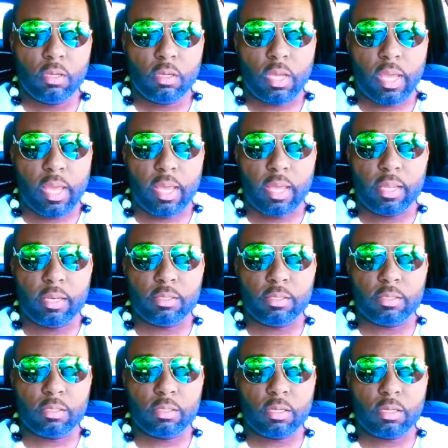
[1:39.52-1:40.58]
And
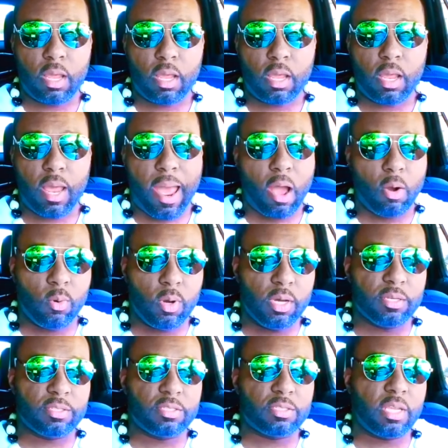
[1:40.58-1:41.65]
our
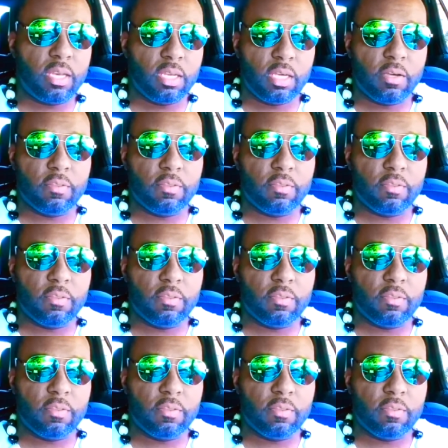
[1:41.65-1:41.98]
understanding